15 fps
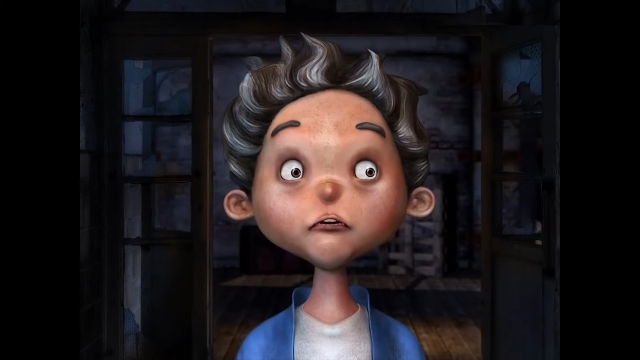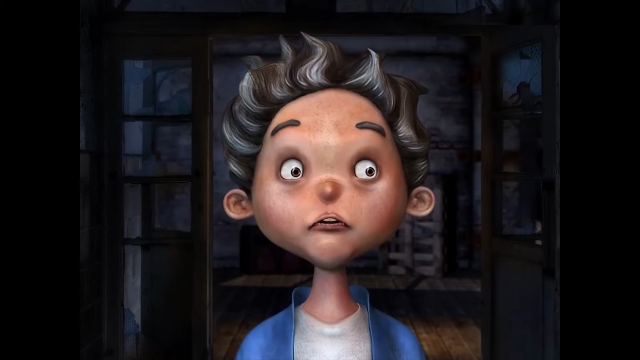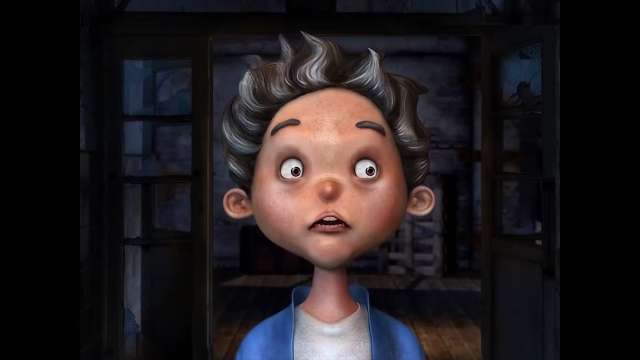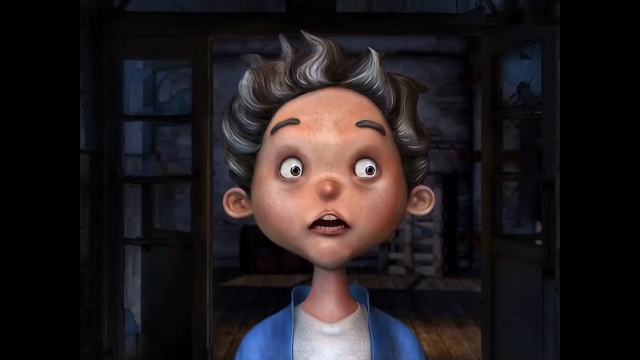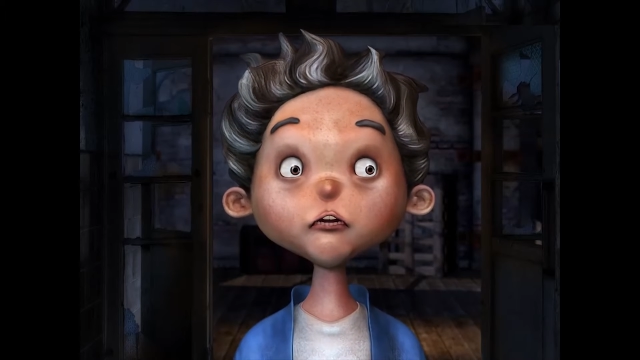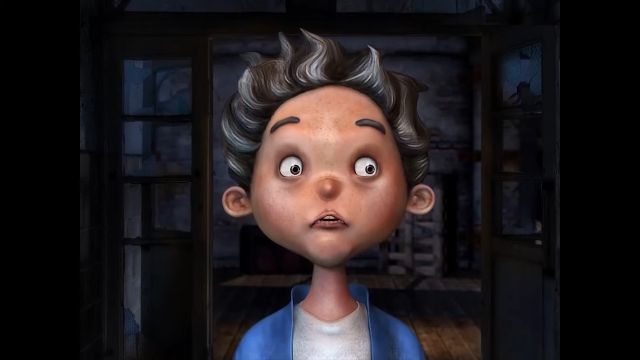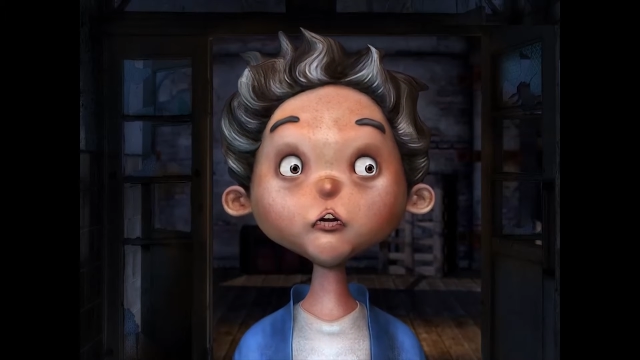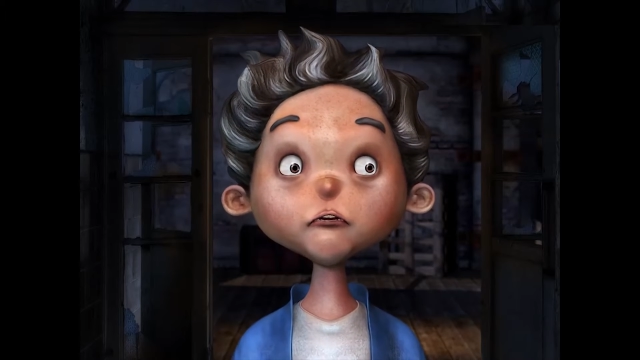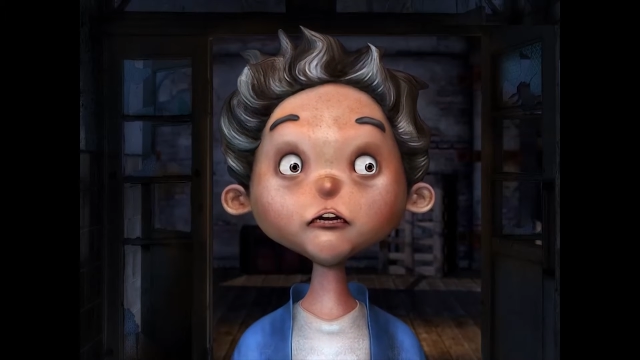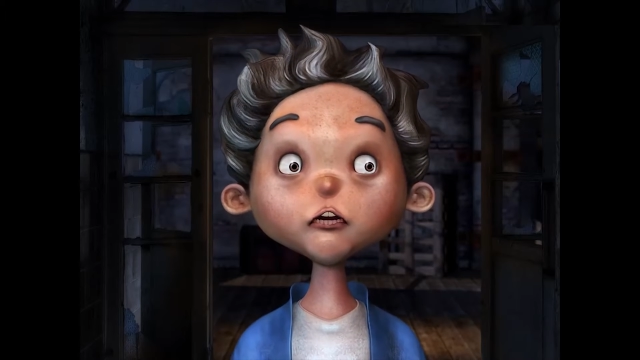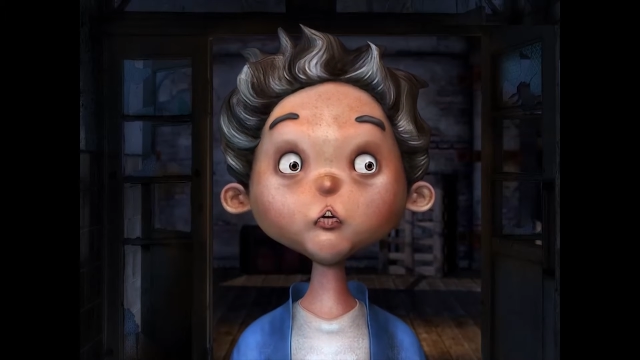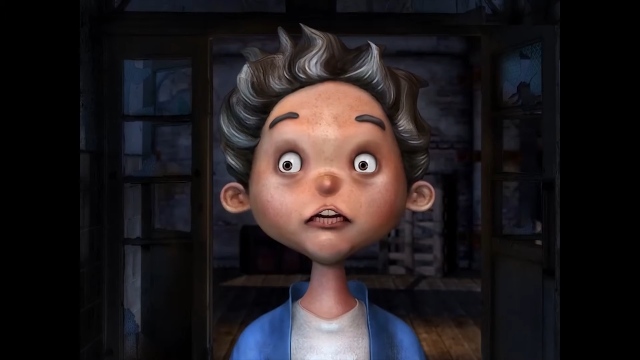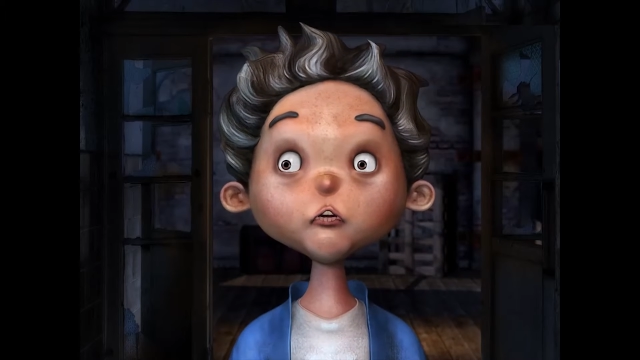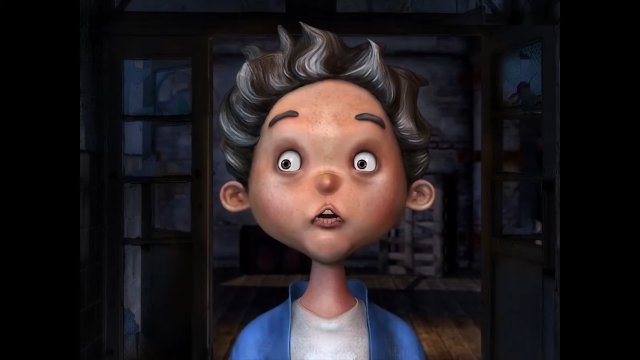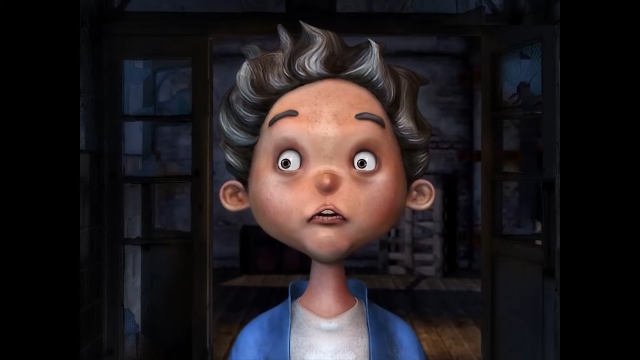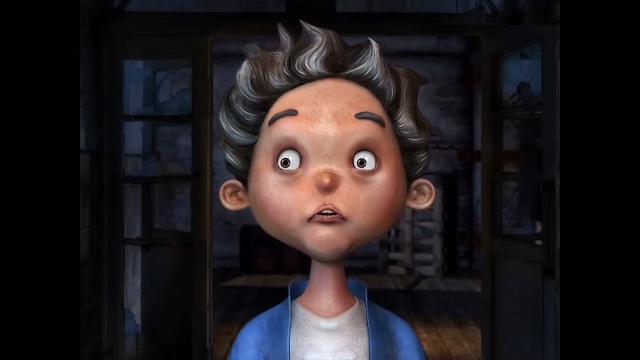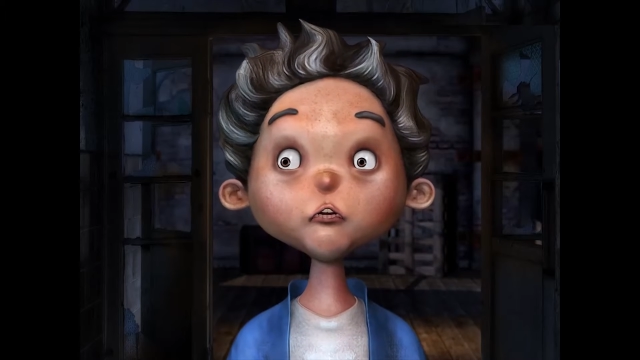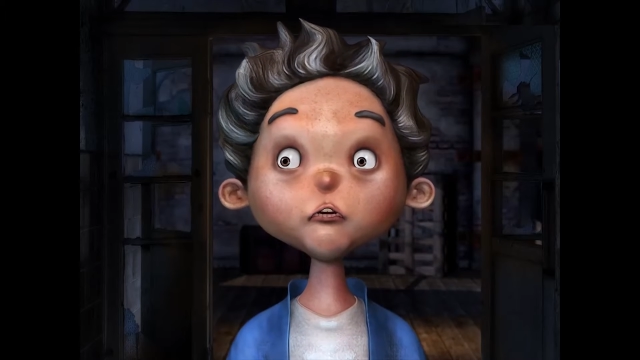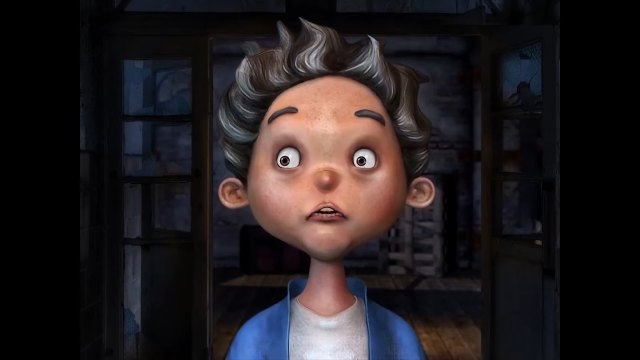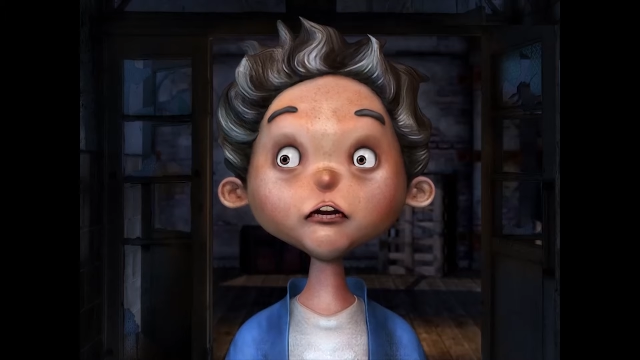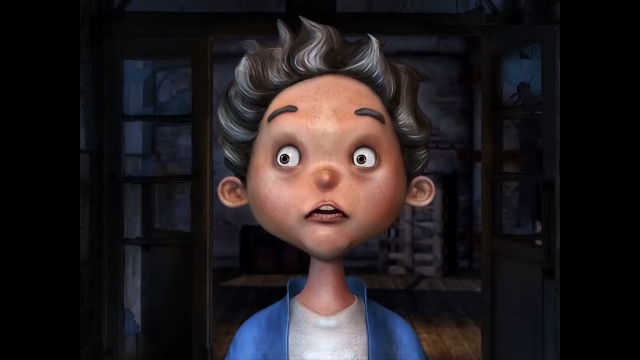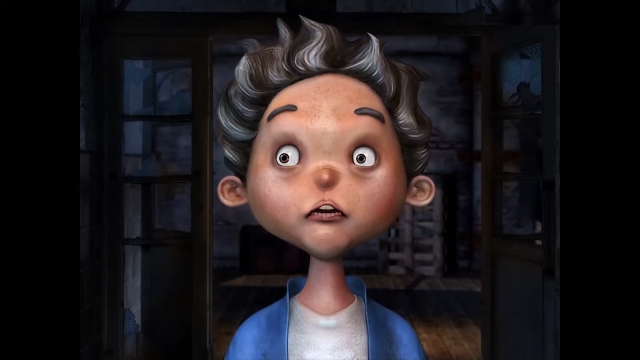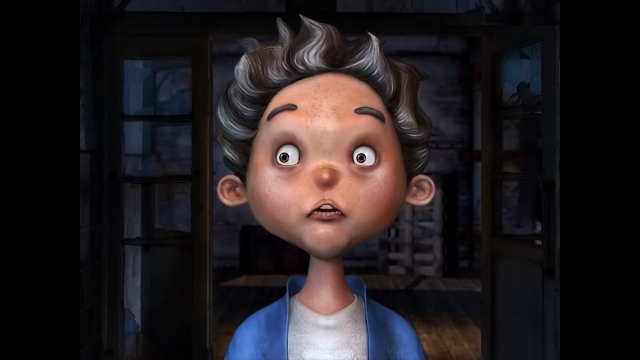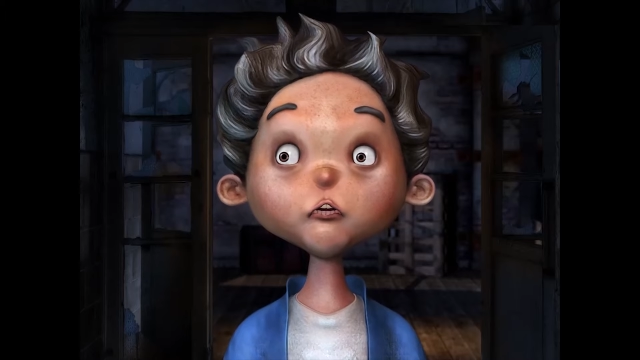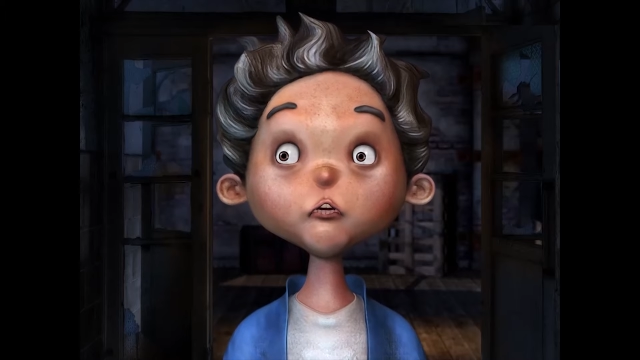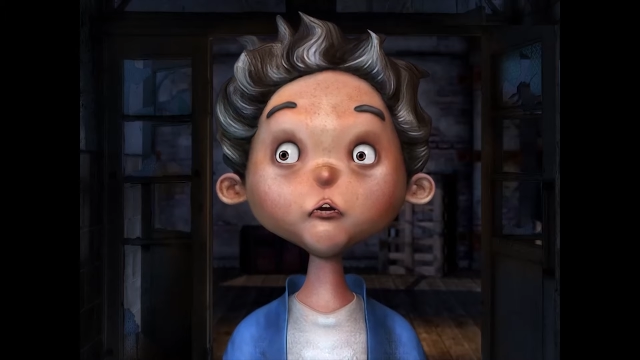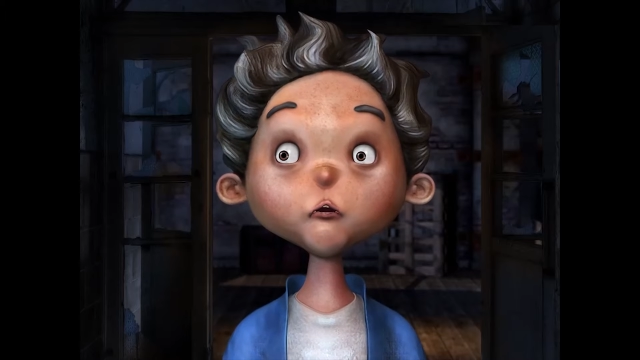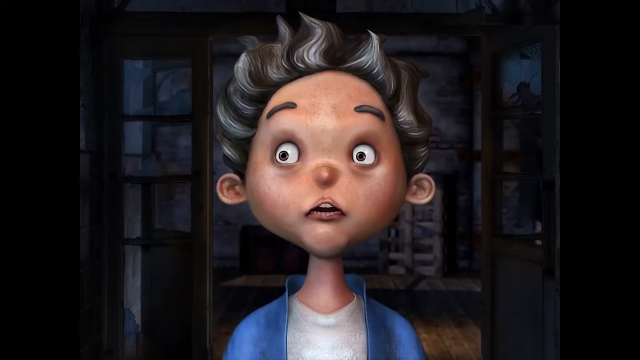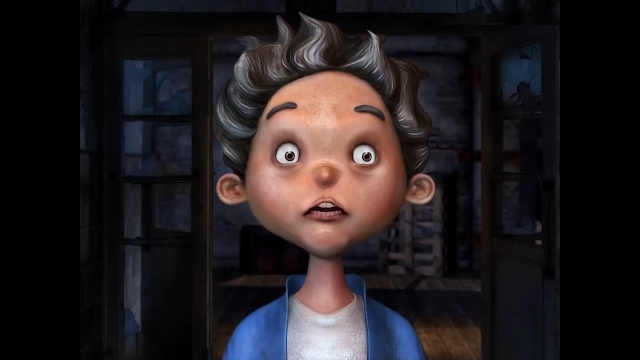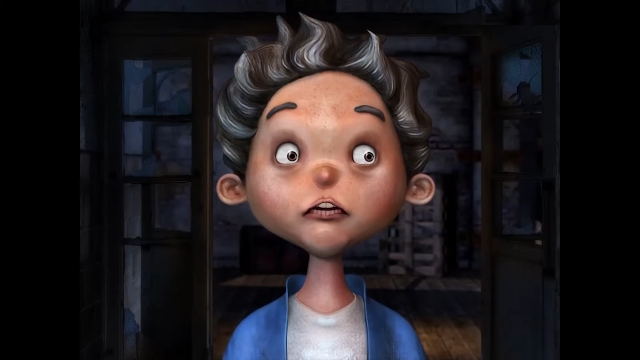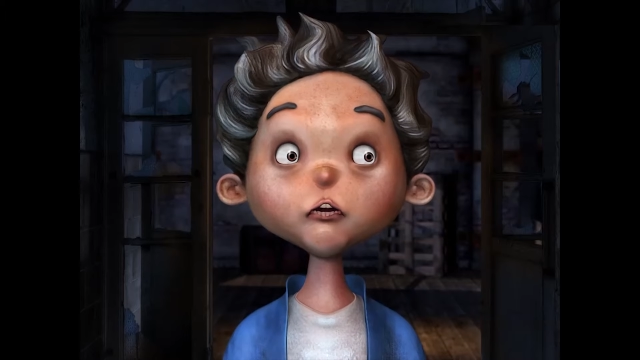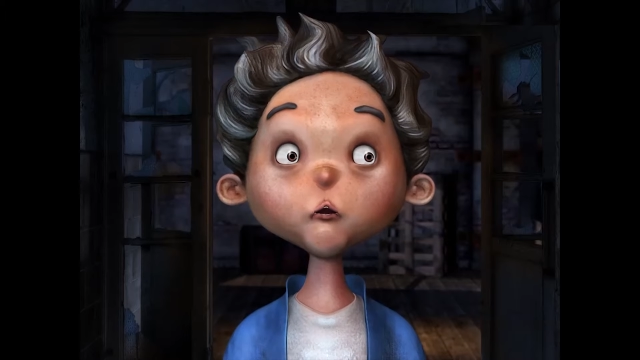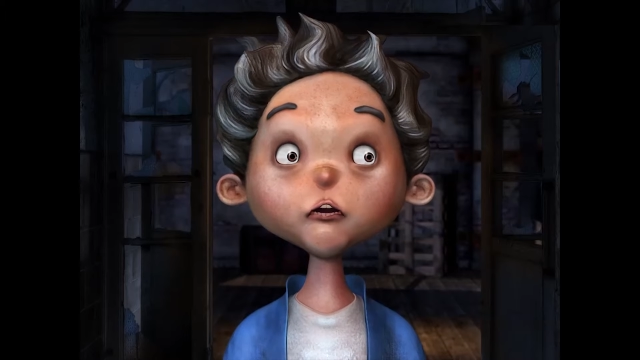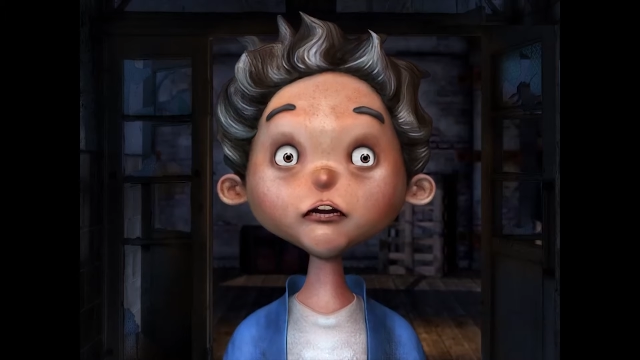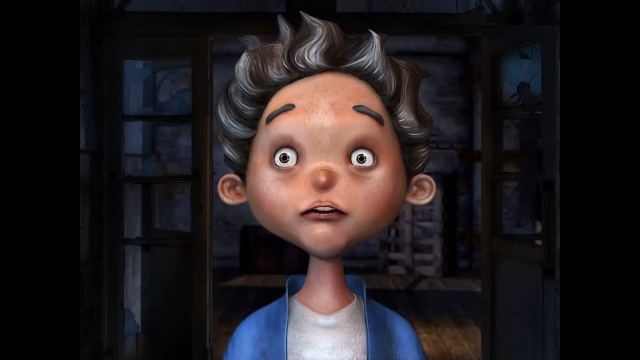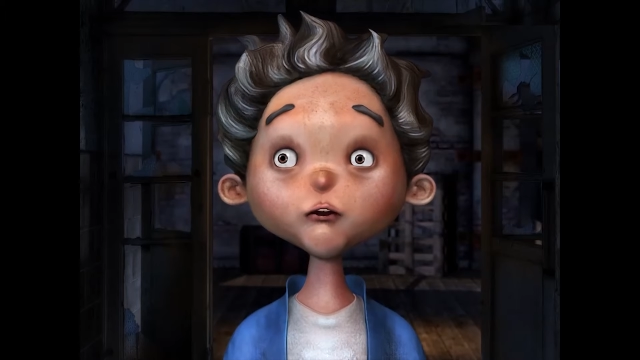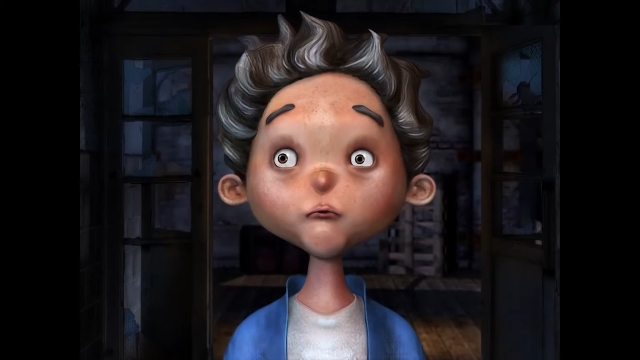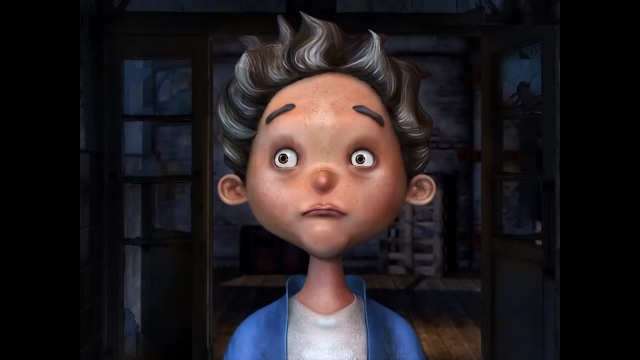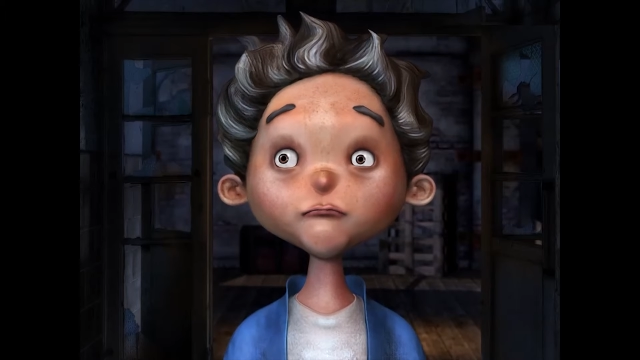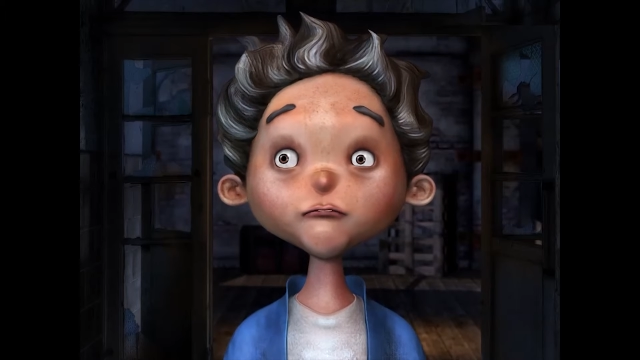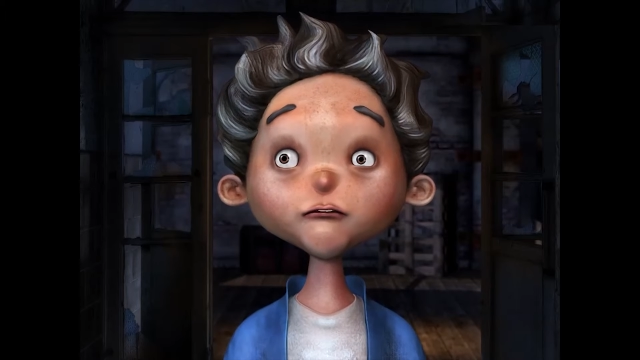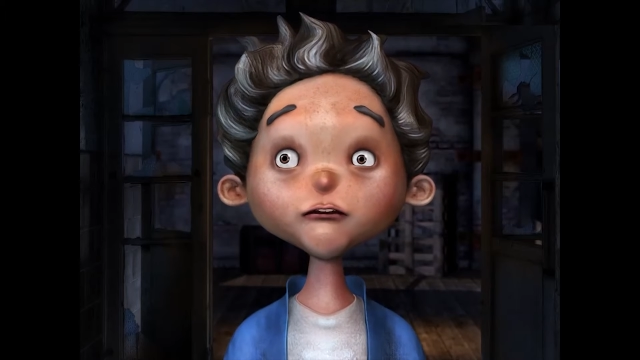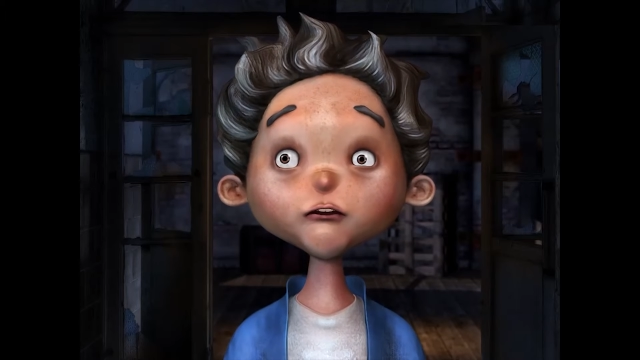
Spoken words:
pluck it and strike the ground 3 times with it,